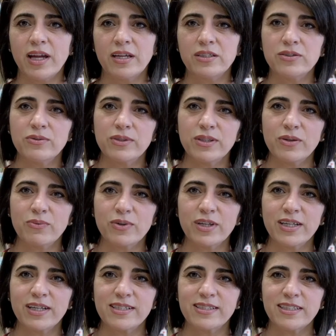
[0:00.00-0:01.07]
and doing their
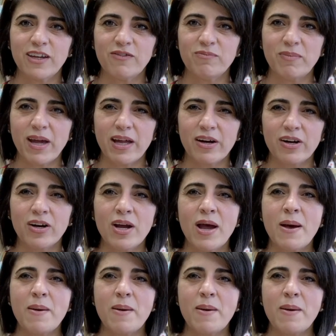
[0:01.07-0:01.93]
work in a safe manner.